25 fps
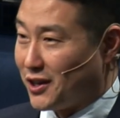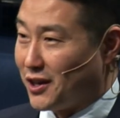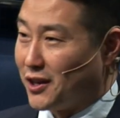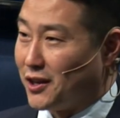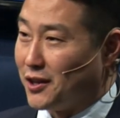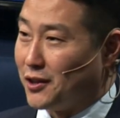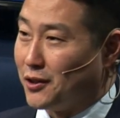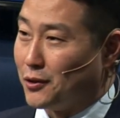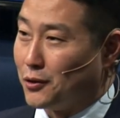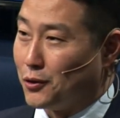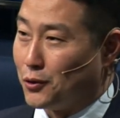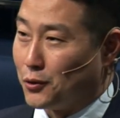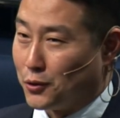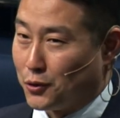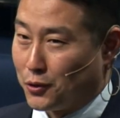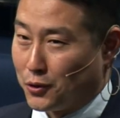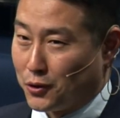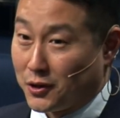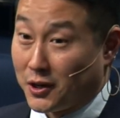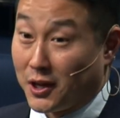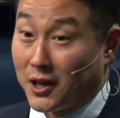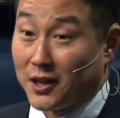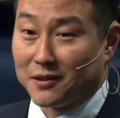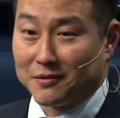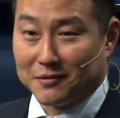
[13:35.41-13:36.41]
and
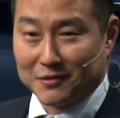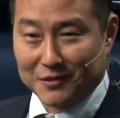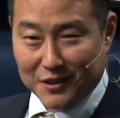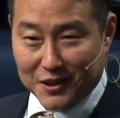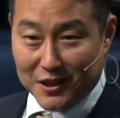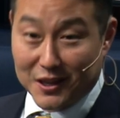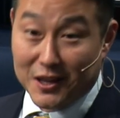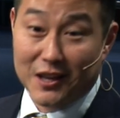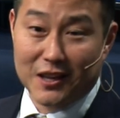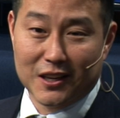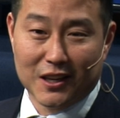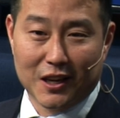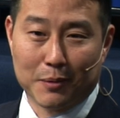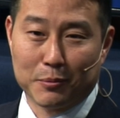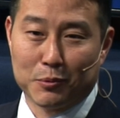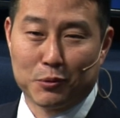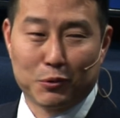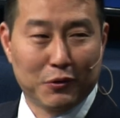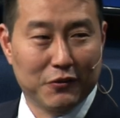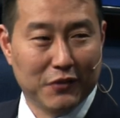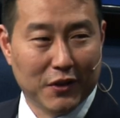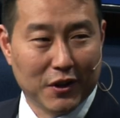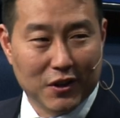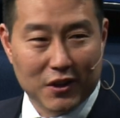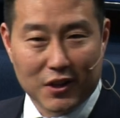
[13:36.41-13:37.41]
learn and come to
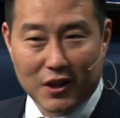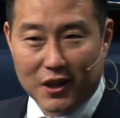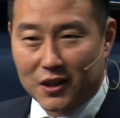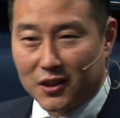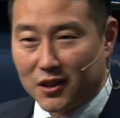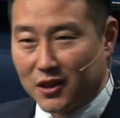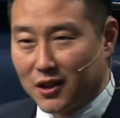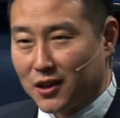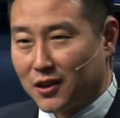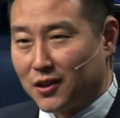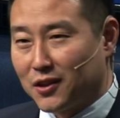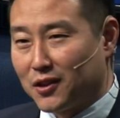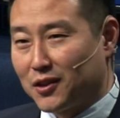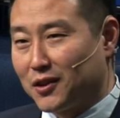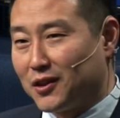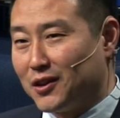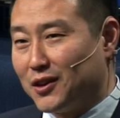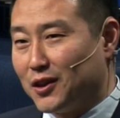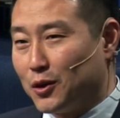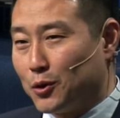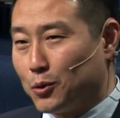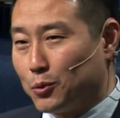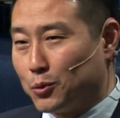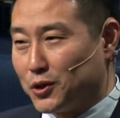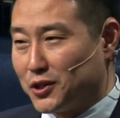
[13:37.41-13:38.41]
events like this,
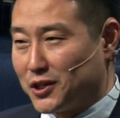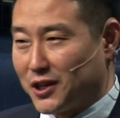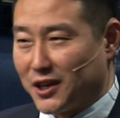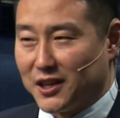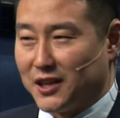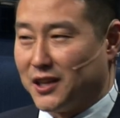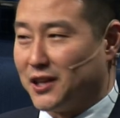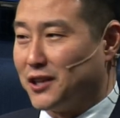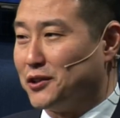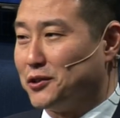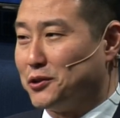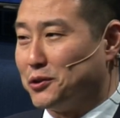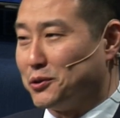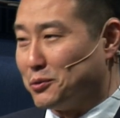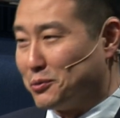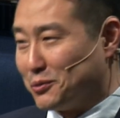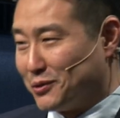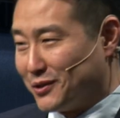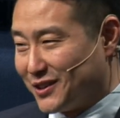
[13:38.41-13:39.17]
which I didn't do.